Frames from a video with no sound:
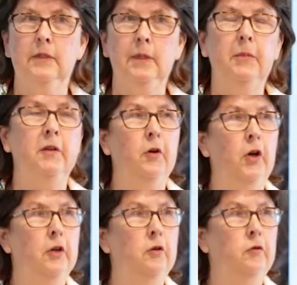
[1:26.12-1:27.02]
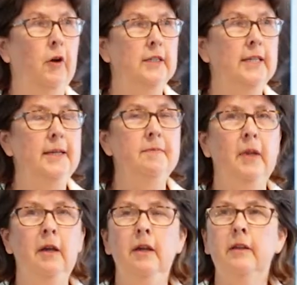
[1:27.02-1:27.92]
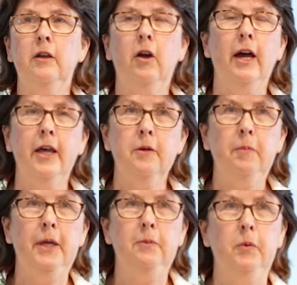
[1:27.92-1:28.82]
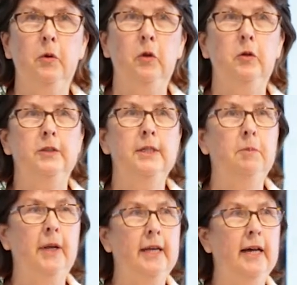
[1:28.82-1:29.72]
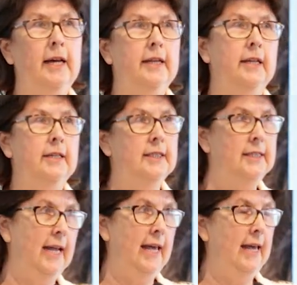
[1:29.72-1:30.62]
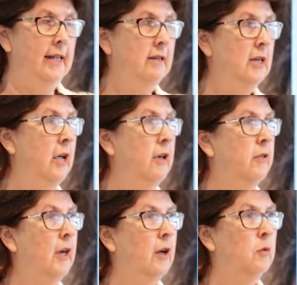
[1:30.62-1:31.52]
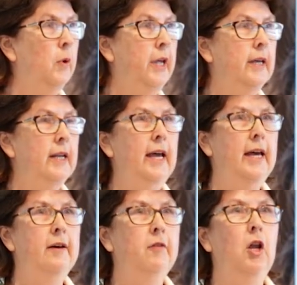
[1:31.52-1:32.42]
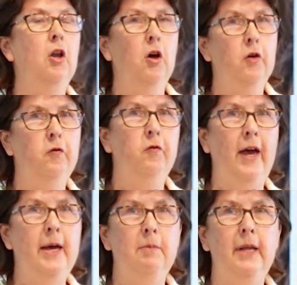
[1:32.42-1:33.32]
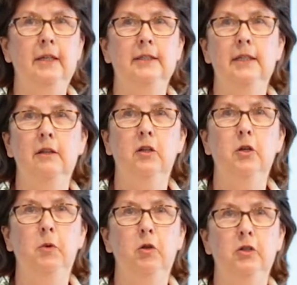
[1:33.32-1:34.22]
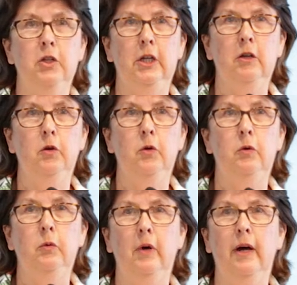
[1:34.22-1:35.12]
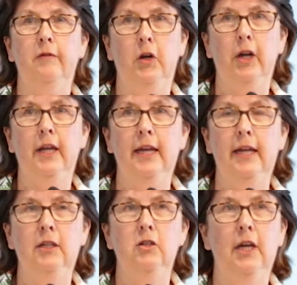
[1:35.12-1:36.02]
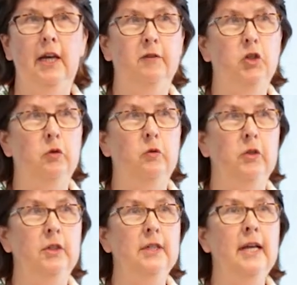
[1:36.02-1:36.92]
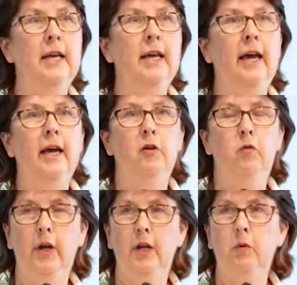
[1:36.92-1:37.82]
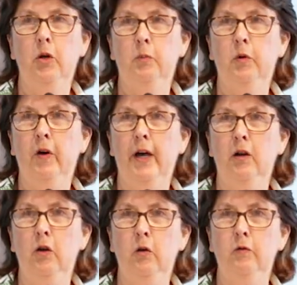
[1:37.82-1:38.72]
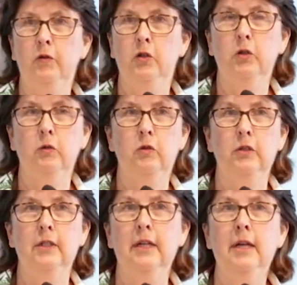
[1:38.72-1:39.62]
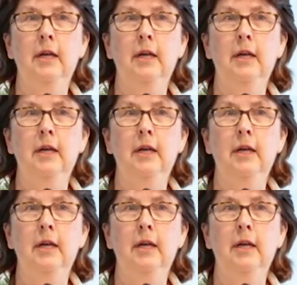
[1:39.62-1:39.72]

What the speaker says: something very confronting. There are other people who simply can't understand that we can have a lot of families in the community who are very keen to have children and really want to provide a home for children,